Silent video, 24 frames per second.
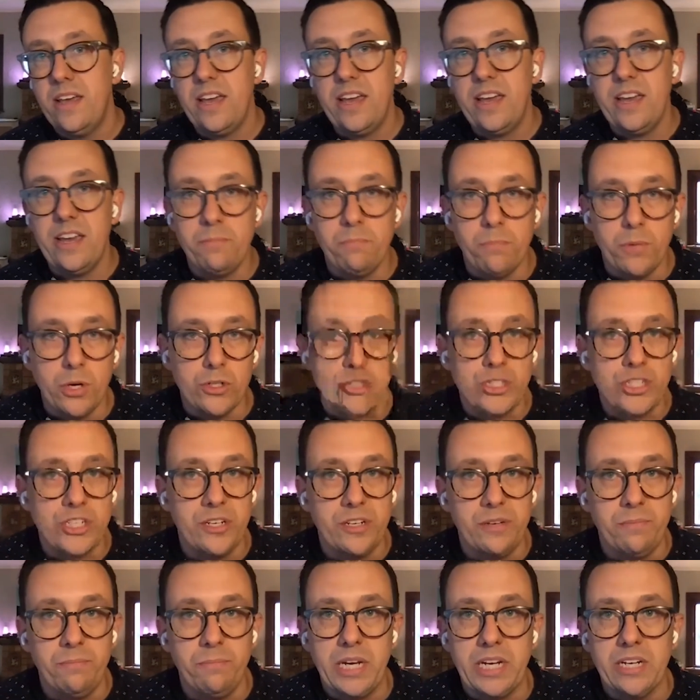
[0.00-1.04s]
in
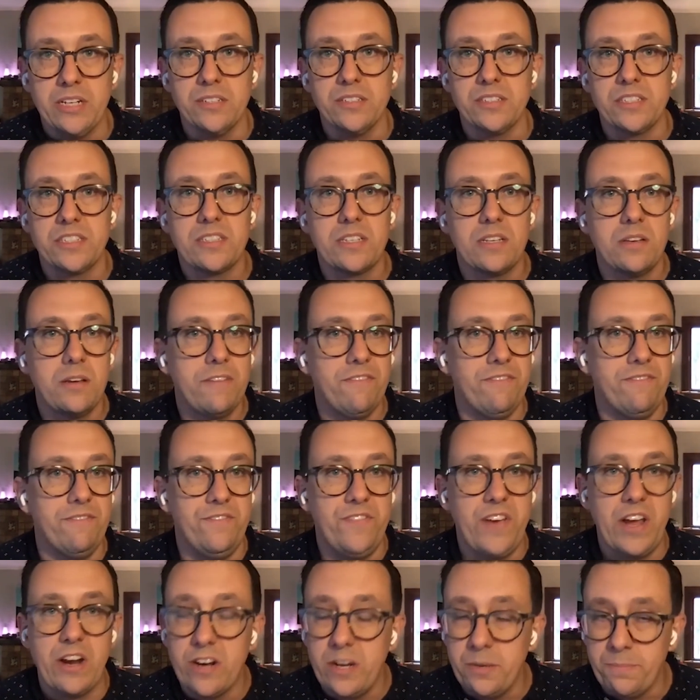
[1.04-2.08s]
motion belts,
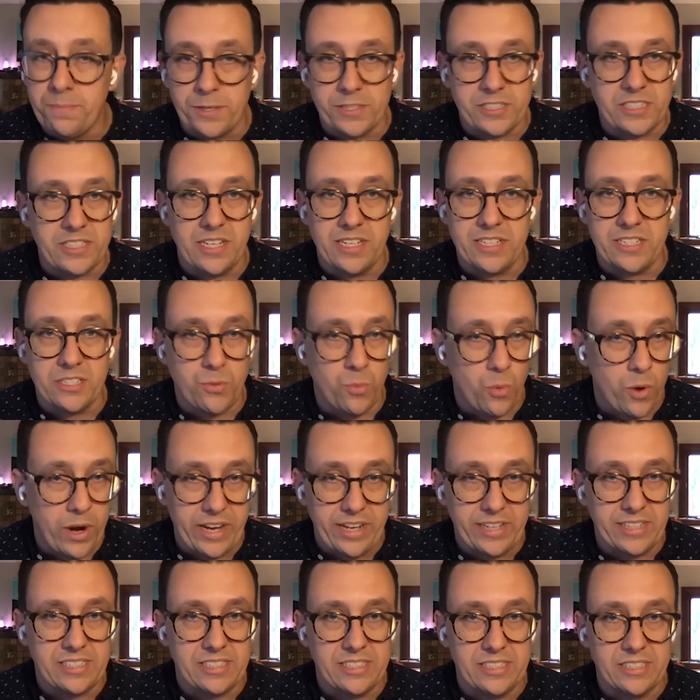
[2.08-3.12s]
very precise
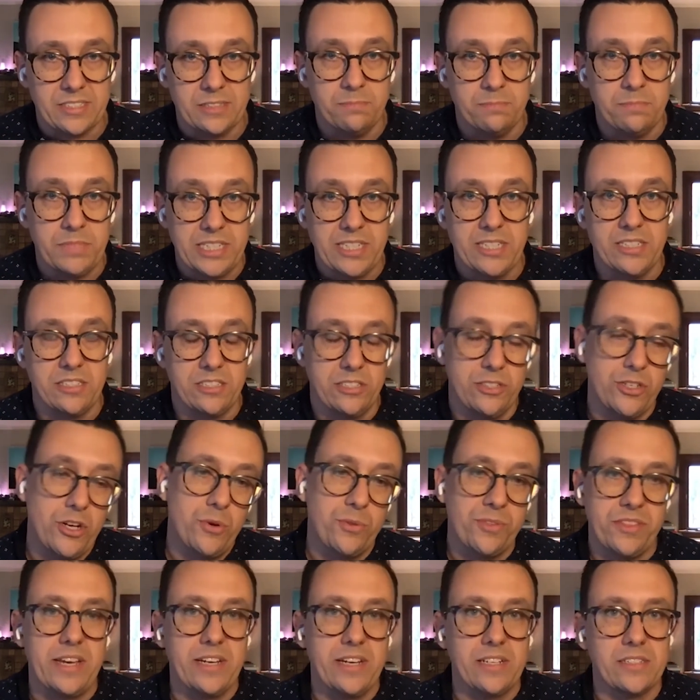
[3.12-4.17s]
weighing system because,
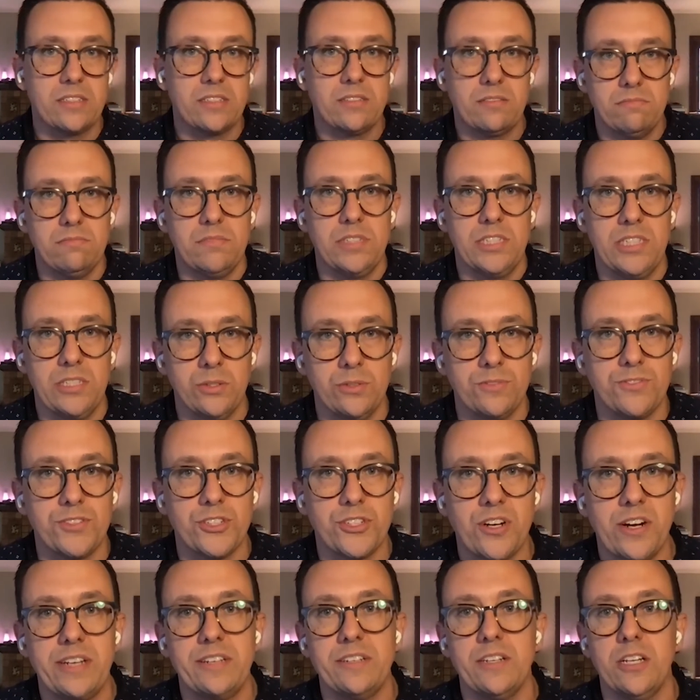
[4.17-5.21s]
thanks legal for
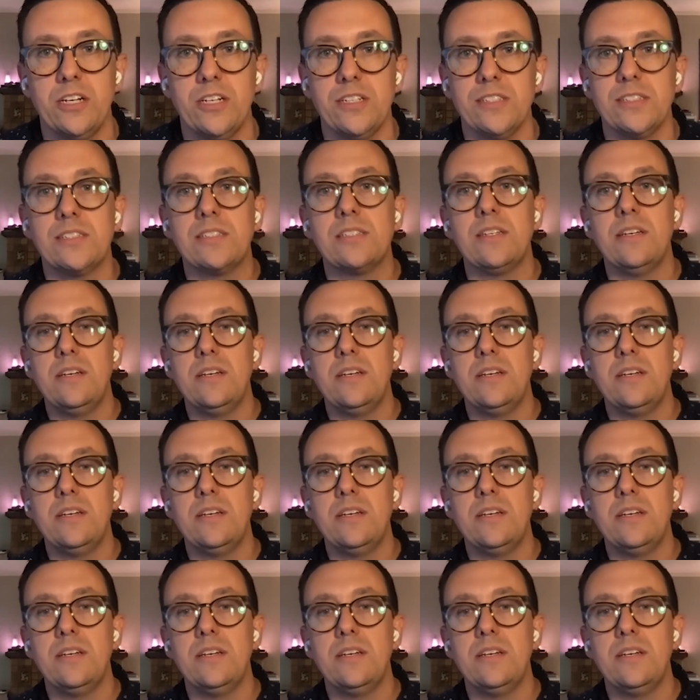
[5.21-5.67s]
trade laws,